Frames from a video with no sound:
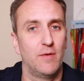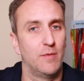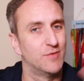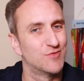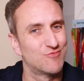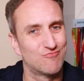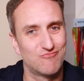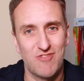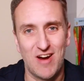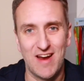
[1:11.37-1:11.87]
it was
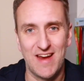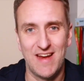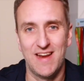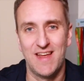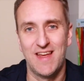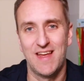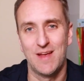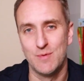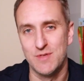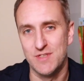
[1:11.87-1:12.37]

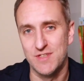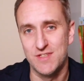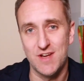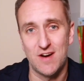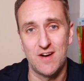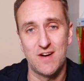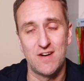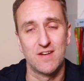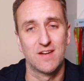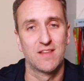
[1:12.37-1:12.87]
raining, it was
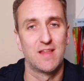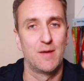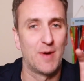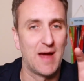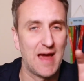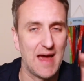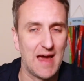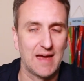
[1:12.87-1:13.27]
dark, there were